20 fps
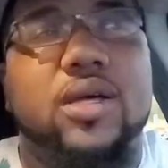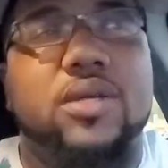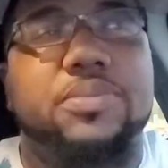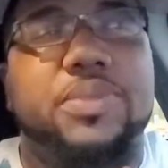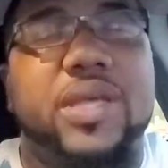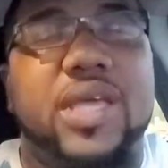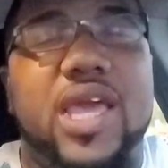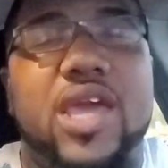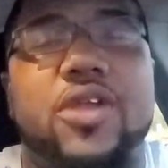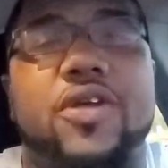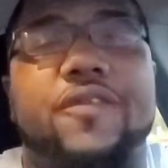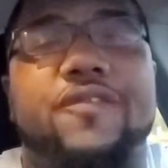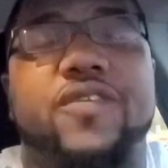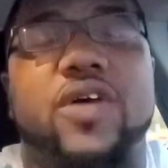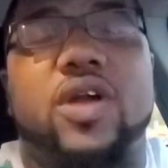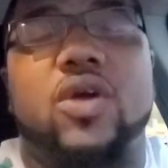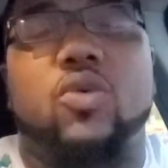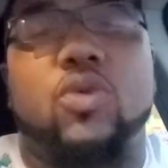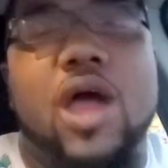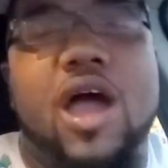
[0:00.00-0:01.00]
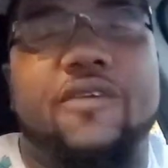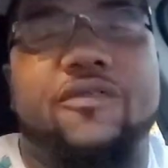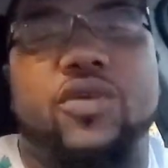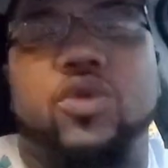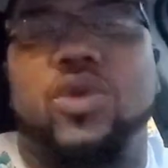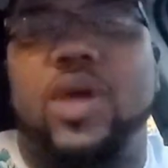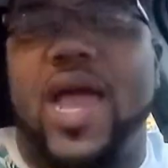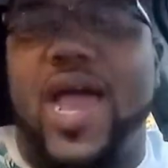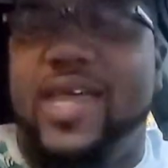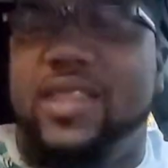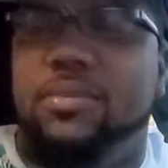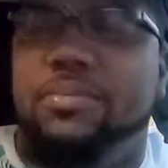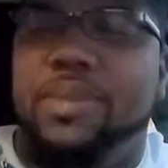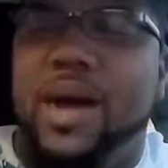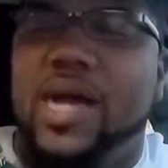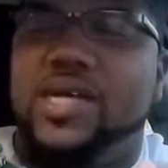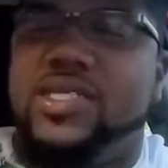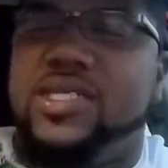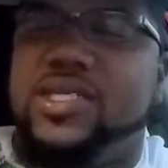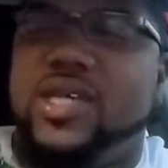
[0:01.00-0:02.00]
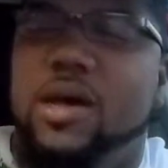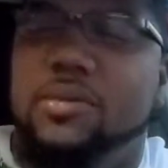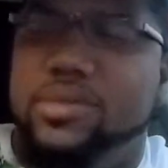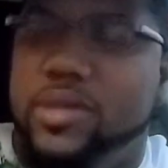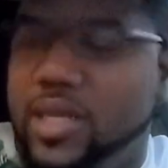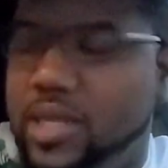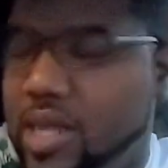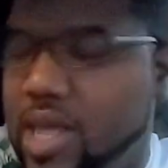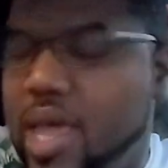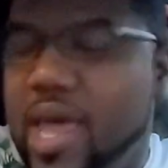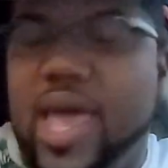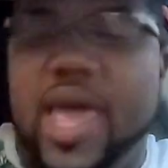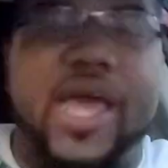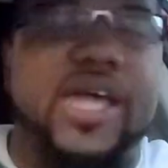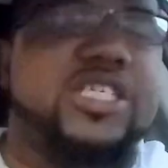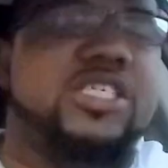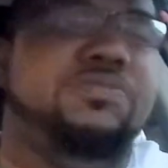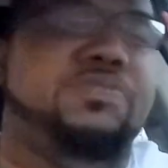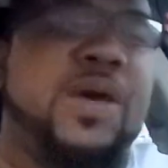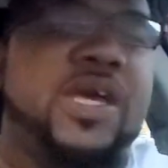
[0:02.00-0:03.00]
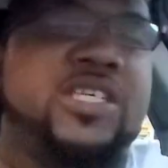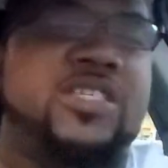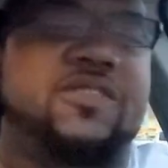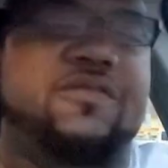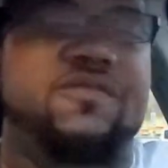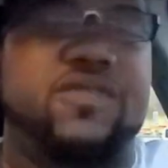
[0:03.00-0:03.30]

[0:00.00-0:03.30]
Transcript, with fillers: the enter for the raffle, you had to buy something at Space